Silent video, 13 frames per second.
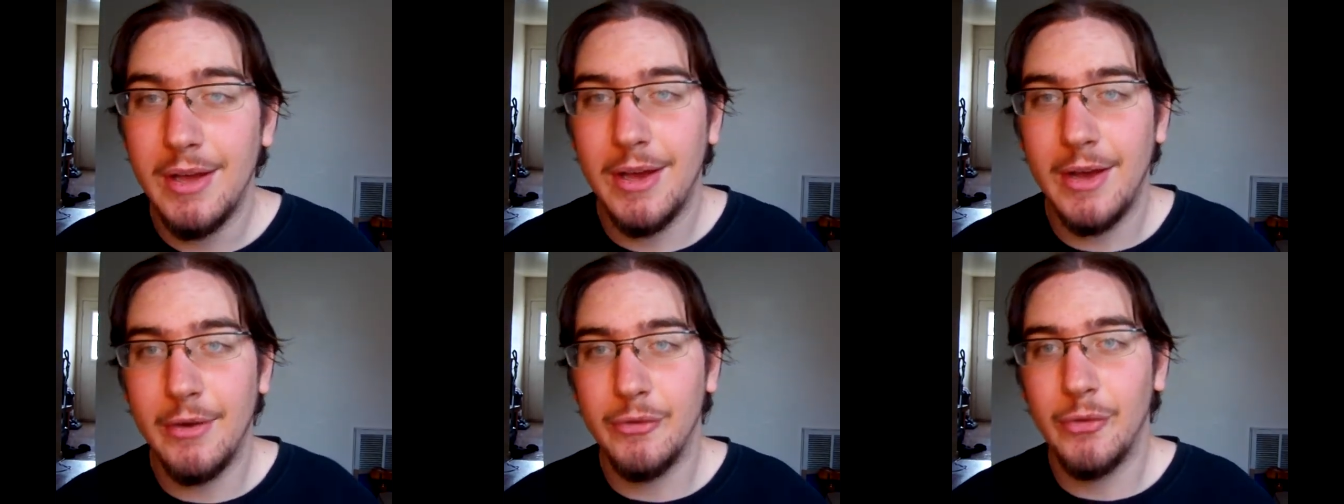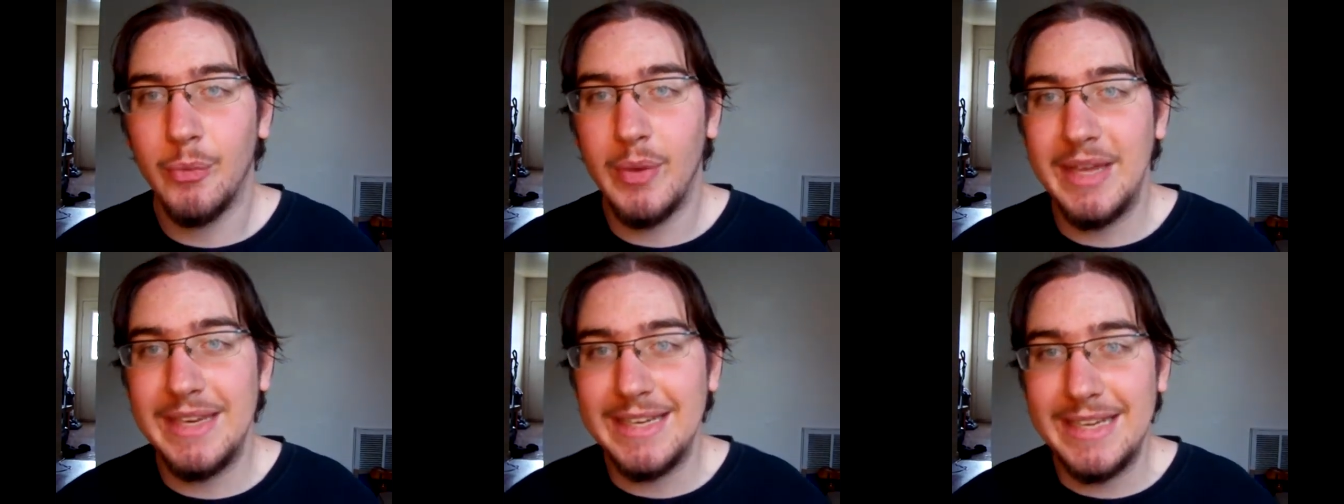How
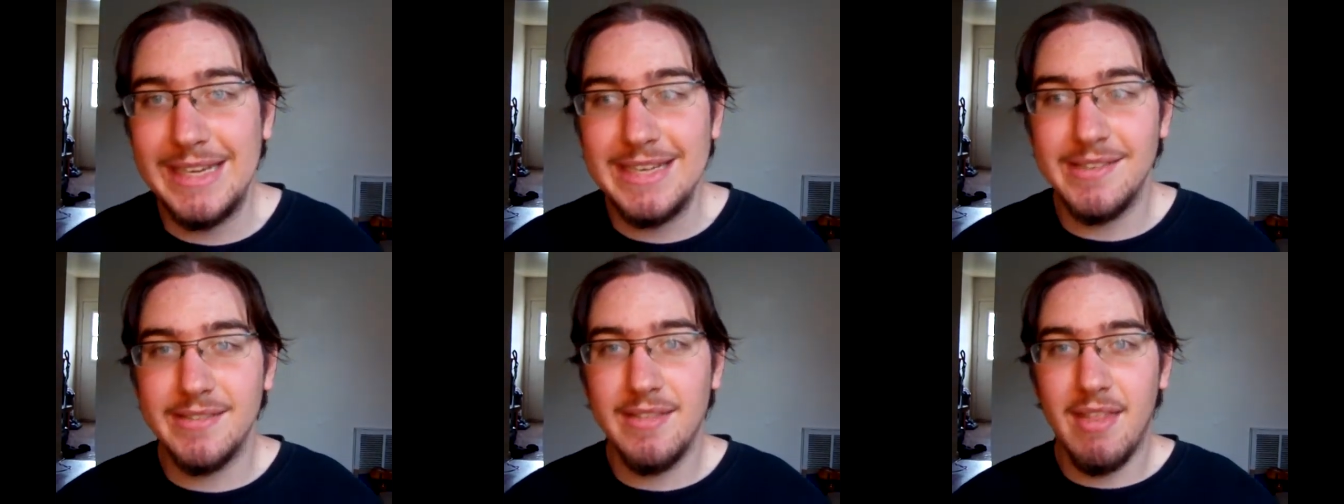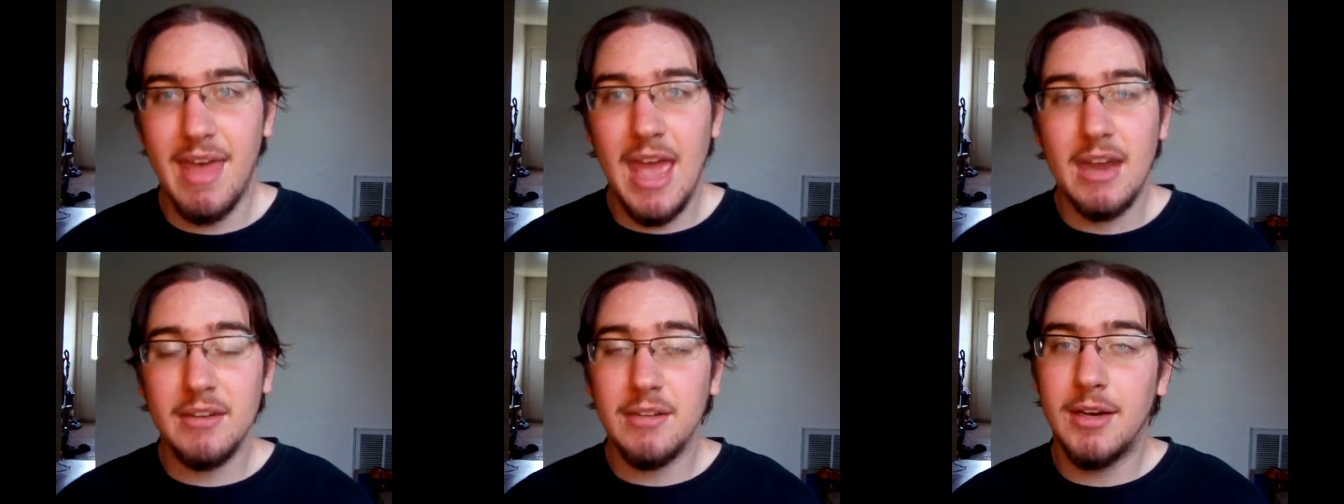sweet is
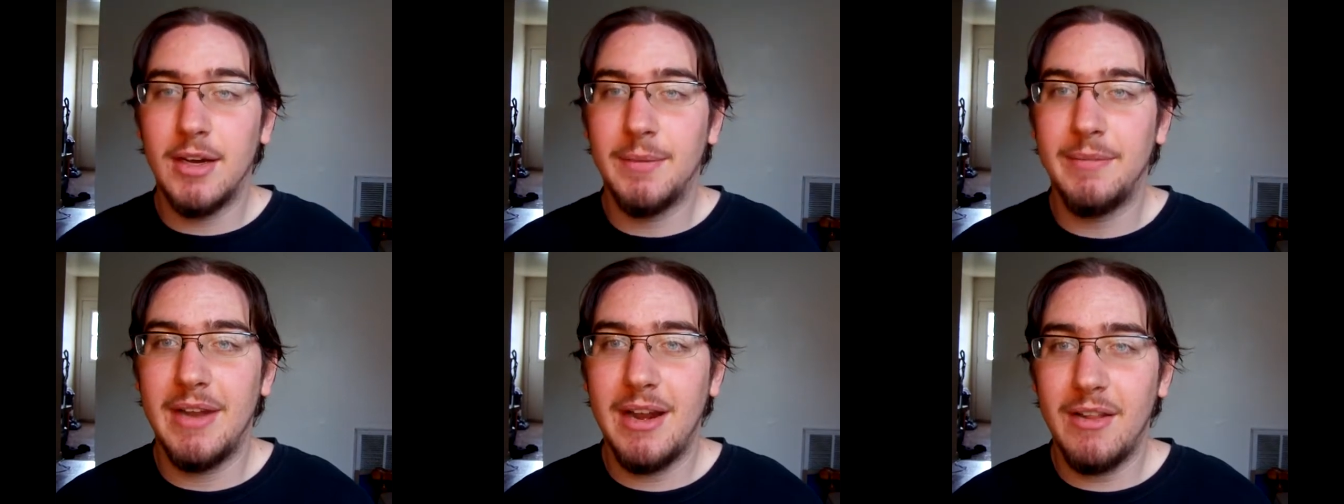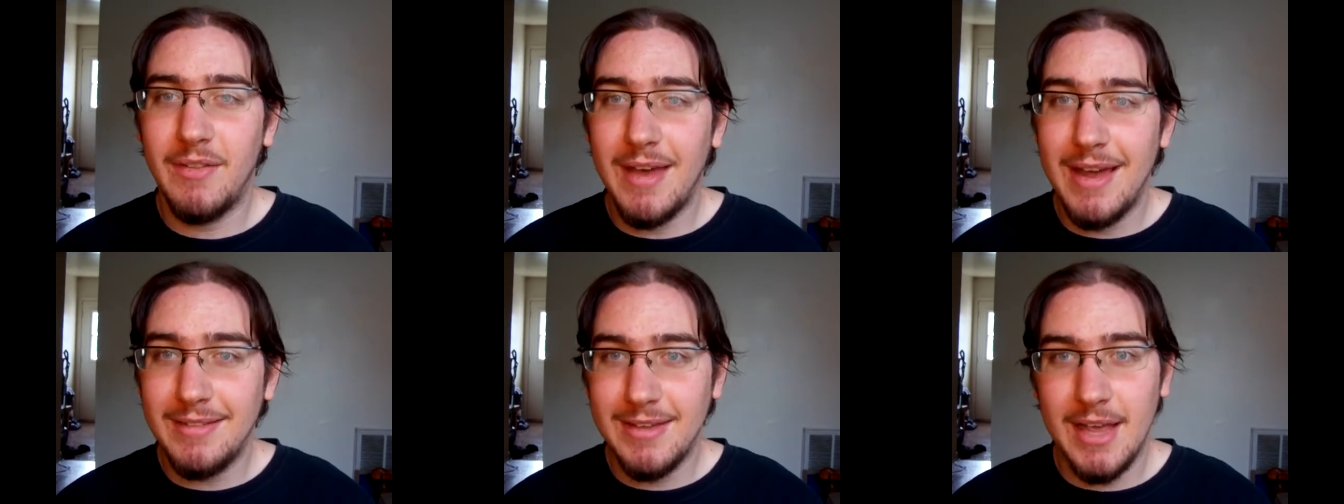that? Um, not a
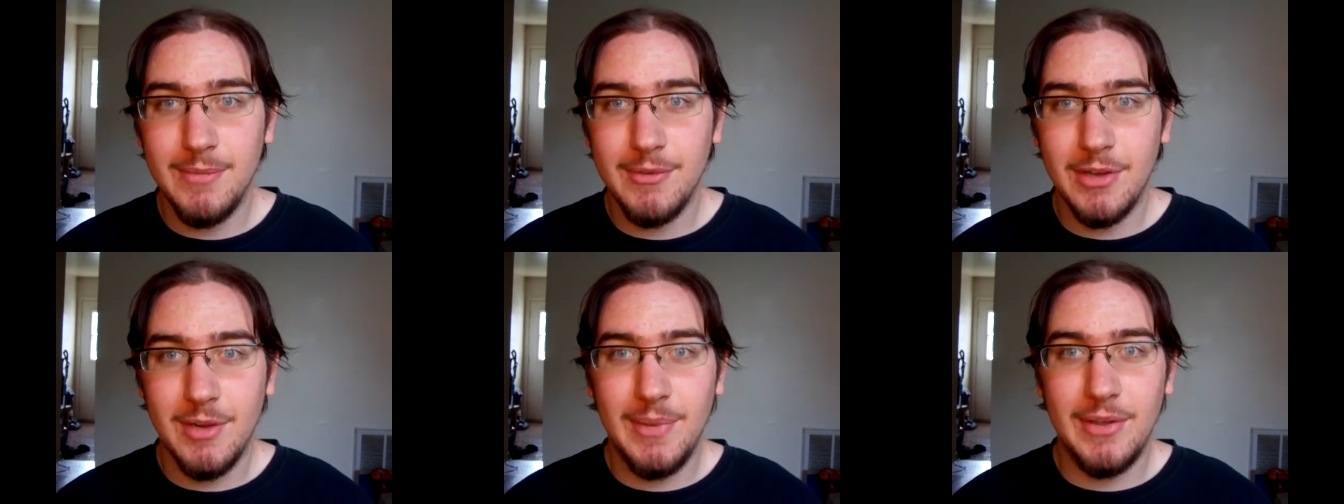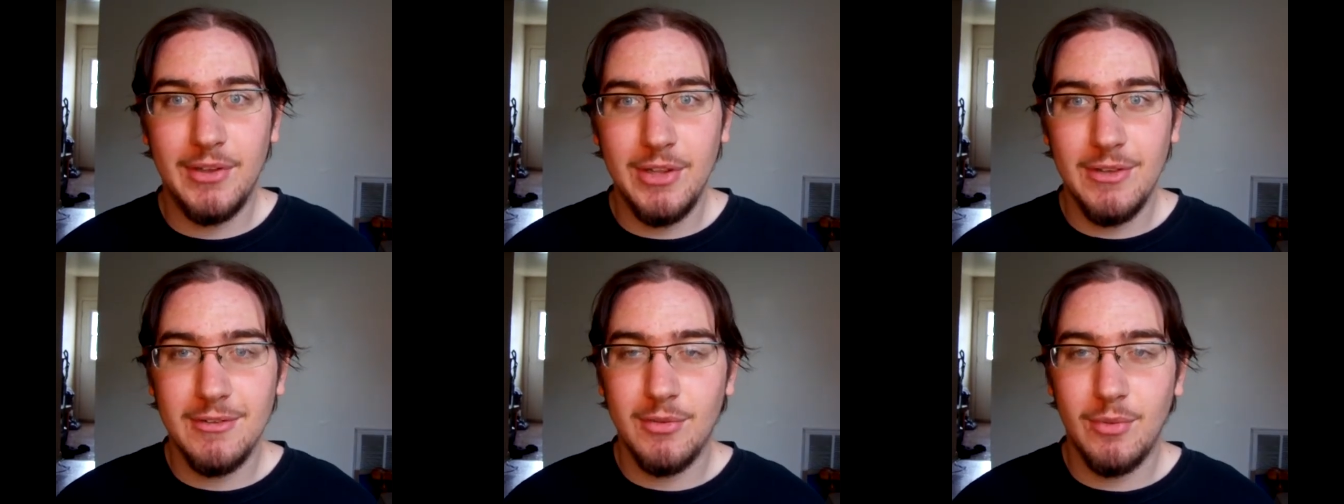lot of times you're going to be able
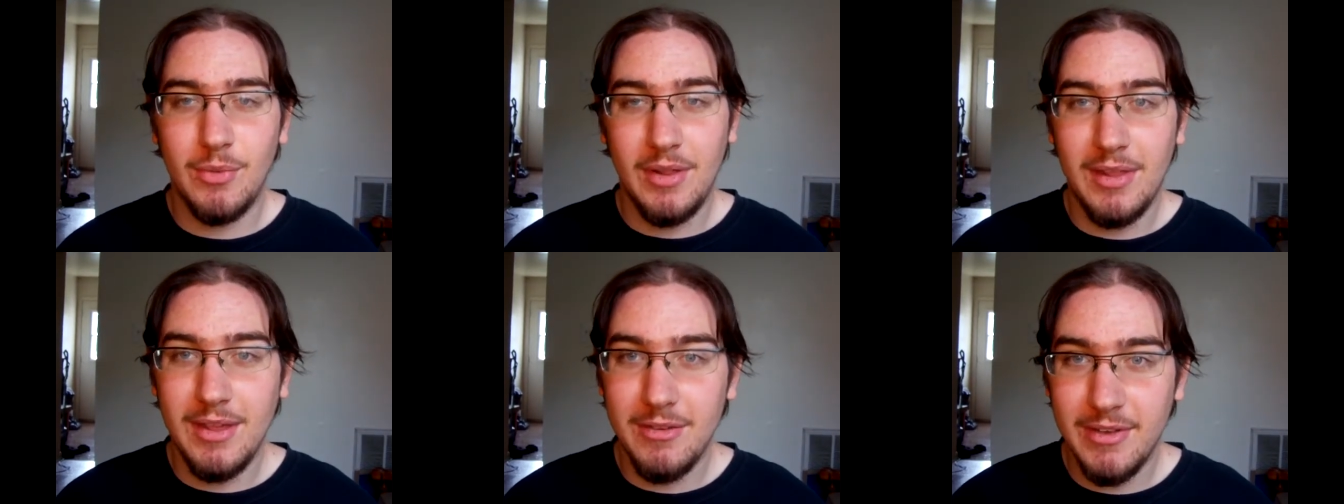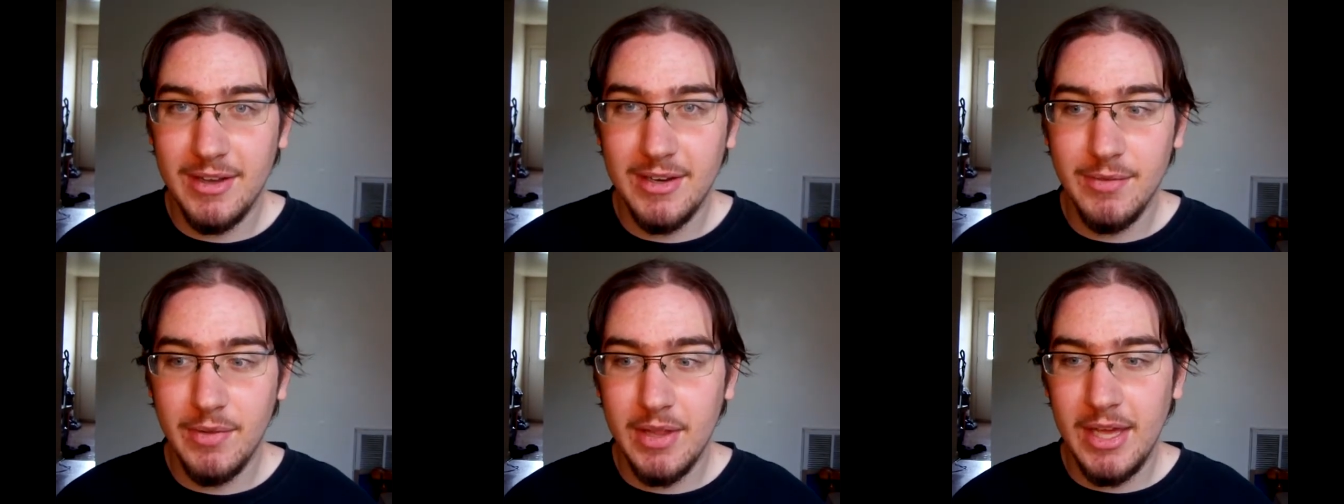to use it really
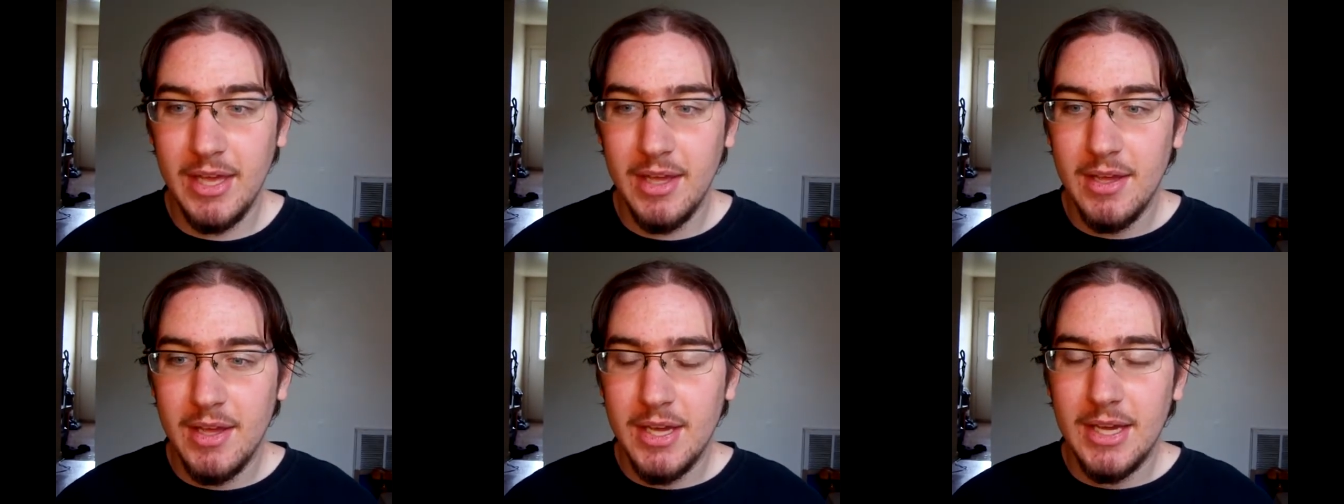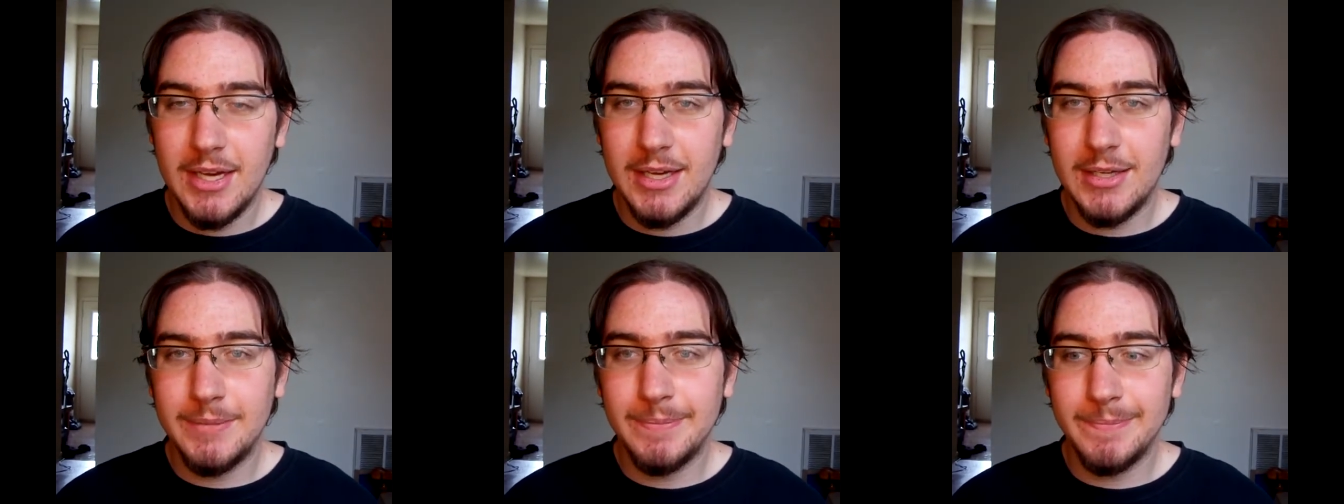effectively,
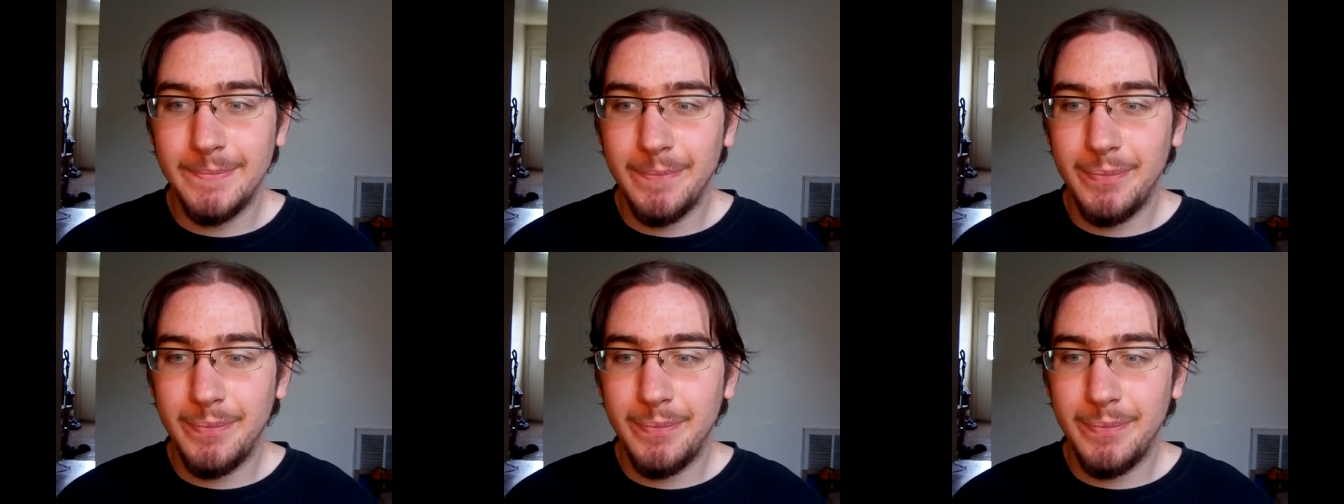um,